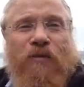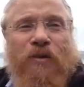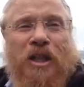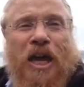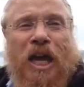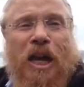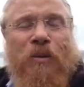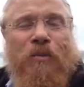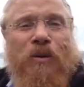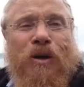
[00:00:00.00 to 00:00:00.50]
For
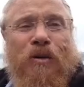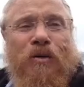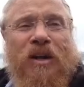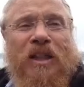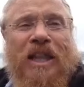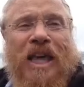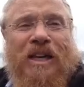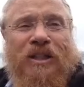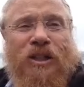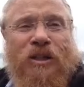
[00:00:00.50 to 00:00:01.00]
there to be a
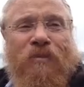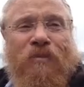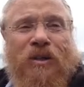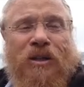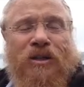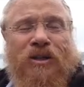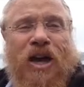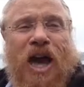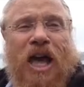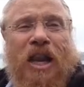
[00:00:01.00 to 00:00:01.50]
relationship,
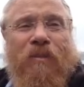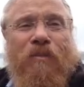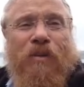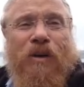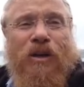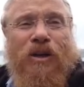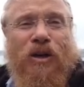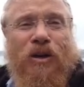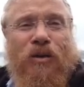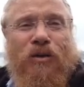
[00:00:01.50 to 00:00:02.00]
there's got to
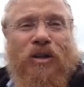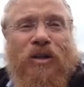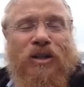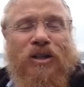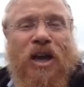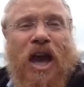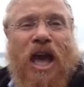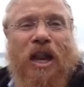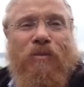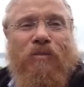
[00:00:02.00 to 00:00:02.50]
be you, there's
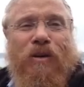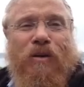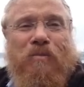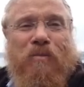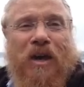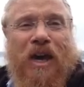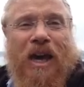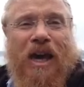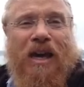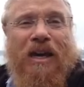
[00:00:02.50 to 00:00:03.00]
got to be
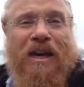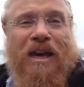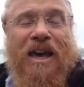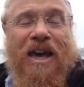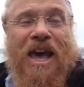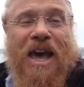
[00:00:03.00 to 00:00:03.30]
me,